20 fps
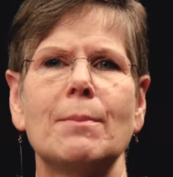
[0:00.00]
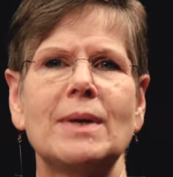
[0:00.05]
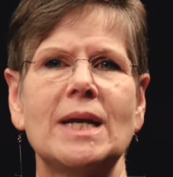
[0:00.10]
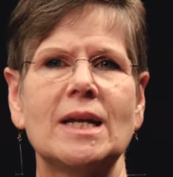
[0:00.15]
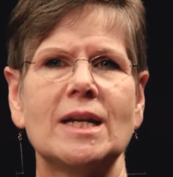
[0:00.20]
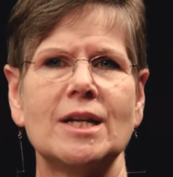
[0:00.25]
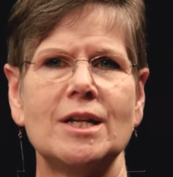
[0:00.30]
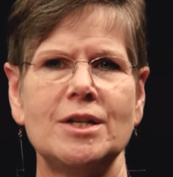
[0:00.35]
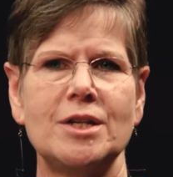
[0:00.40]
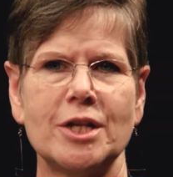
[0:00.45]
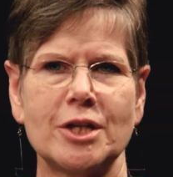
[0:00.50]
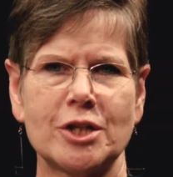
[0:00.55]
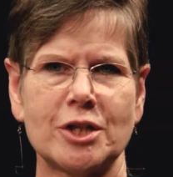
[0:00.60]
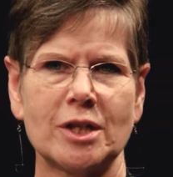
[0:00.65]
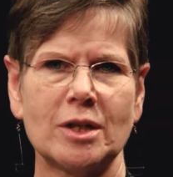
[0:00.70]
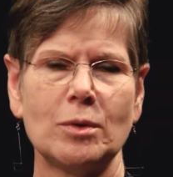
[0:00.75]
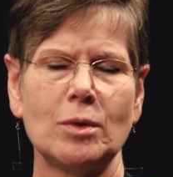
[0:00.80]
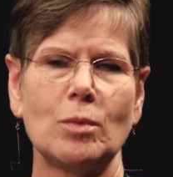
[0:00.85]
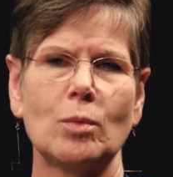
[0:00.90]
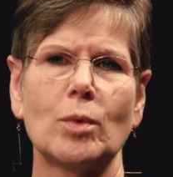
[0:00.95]
In
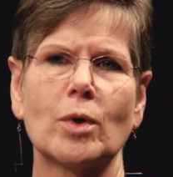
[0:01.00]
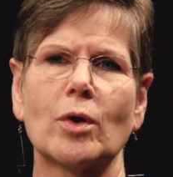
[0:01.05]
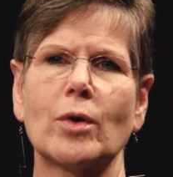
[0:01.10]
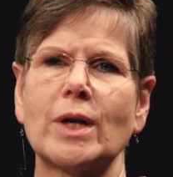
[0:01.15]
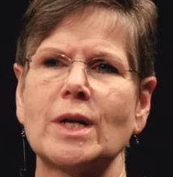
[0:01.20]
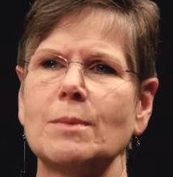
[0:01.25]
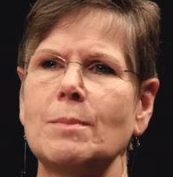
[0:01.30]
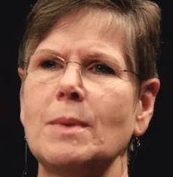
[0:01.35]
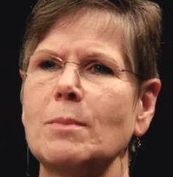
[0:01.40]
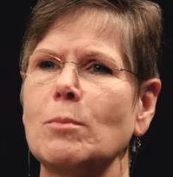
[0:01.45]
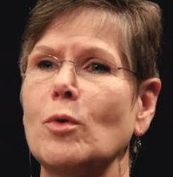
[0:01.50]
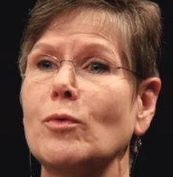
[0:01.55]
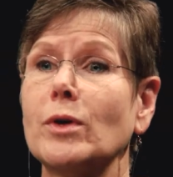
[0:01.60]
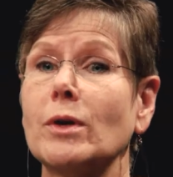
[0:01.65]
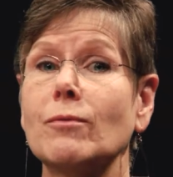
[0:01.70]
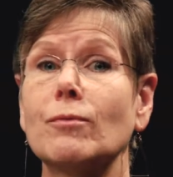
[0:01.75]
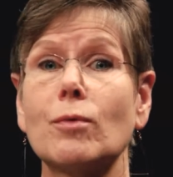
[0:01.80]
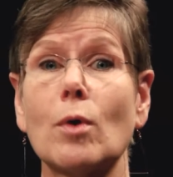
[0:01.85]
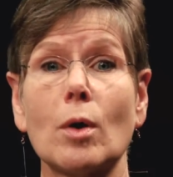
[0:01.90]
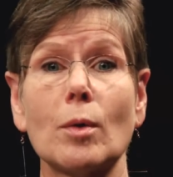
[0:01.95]
addition, we're going to be
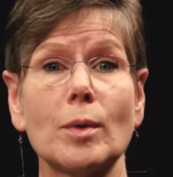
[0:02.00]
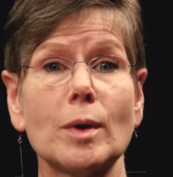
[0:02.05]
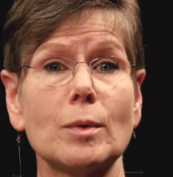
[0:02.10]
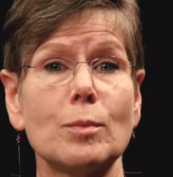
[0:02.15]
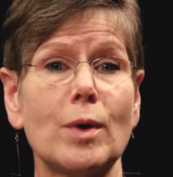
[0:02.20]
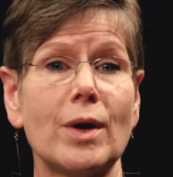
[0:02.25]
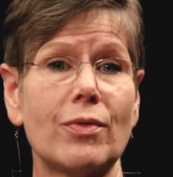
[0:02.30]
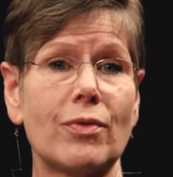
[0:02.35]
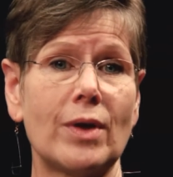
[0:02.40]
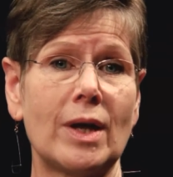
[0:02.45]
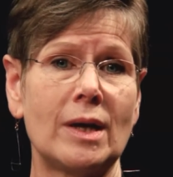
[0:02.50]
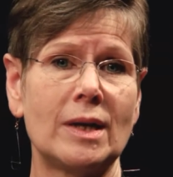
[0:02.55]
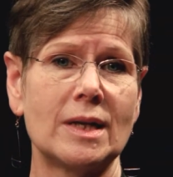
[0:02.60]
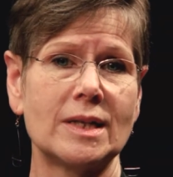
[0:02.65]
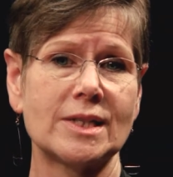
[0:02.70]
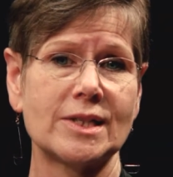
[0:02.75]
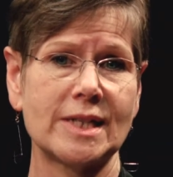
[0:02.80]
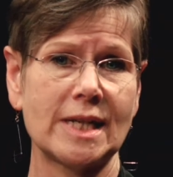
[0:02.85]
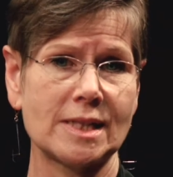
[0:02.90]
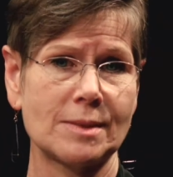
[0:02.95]
moving forward with an
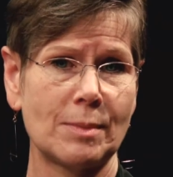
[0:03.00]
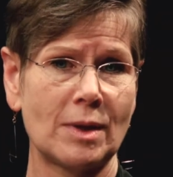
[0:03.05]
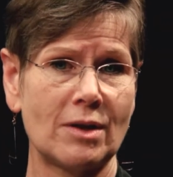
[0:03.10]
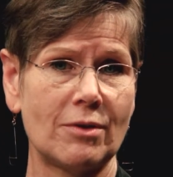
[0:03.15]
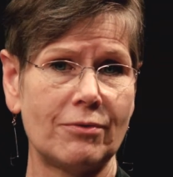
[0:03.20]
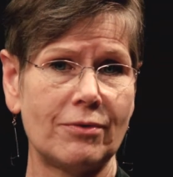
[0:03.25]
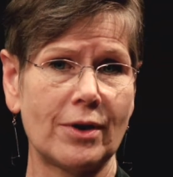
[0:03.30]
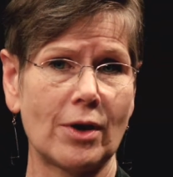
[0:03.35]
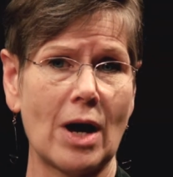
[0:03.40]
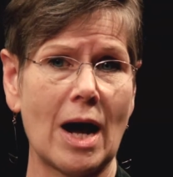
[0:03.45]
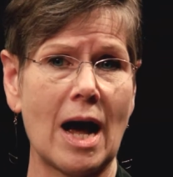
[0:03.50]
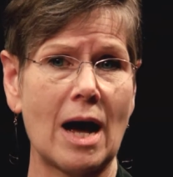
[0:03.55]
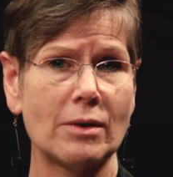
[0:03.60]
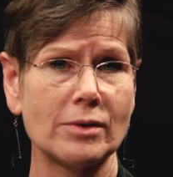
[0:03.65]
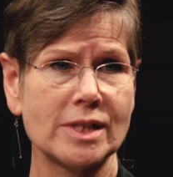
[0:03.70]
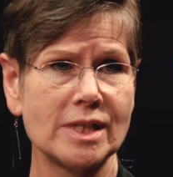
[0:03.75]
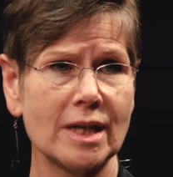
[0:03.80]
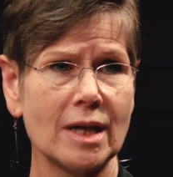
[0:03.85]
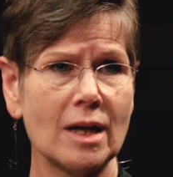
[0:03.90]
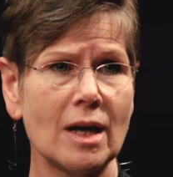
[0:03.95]
assessment of fair
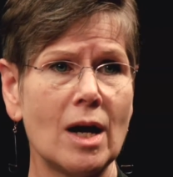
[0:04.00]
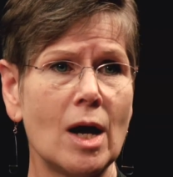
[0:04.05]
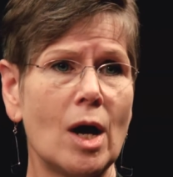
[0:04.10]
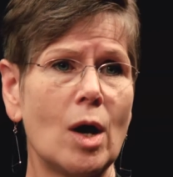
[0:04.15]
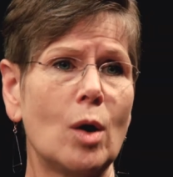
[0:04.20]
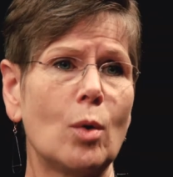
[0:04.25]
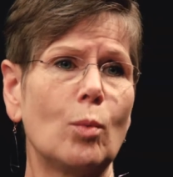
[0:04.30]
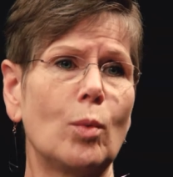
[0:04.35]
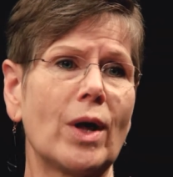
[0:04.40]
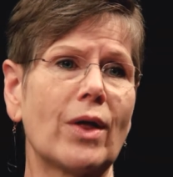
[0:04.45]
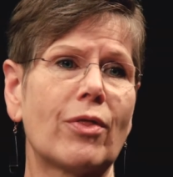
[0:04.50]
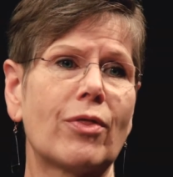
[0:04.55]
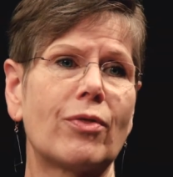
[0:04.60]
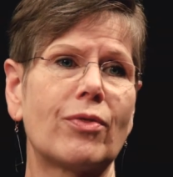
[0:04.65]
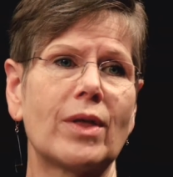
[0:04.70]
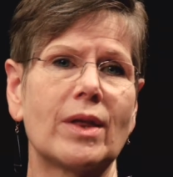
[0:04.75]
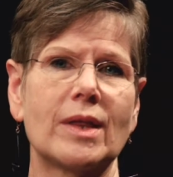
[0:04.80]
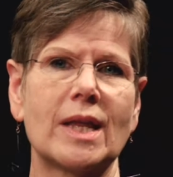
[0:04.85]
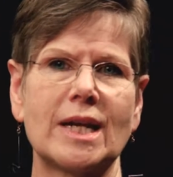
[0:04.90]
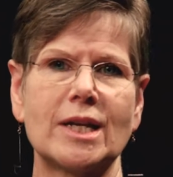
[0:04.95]
housing
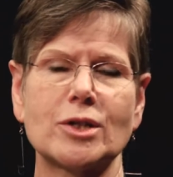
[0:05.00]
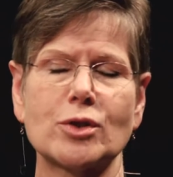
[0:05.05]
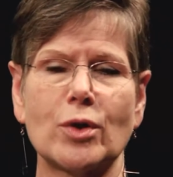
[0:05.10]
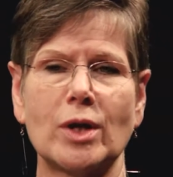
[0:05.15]
that